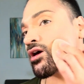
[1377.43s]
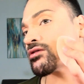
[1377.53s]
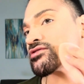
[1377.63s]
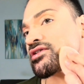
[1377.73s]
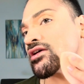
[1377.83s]

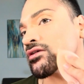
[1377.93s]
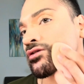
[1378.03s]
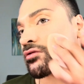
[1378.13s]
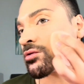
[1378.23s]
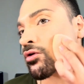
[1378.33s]
has a
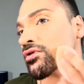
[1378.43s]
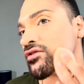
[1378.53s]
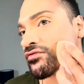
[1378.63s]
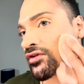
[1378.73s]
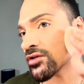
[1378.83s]
glowy
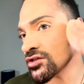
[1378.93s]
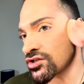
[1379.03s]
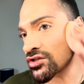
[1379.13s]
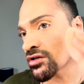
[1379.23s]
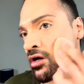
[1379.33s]

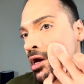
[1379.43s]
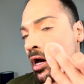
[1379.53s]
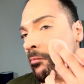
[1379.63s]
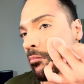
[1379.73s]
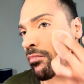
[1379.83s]
finish,
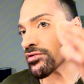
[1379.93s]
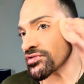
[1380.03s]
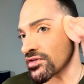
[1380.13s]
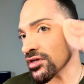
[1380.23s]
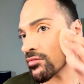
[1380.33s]

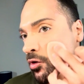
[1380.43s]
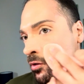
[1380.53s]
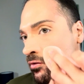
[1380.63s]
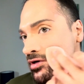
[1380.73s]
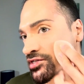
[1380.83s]
most of them
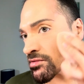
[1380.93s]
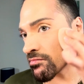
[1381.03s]
are going to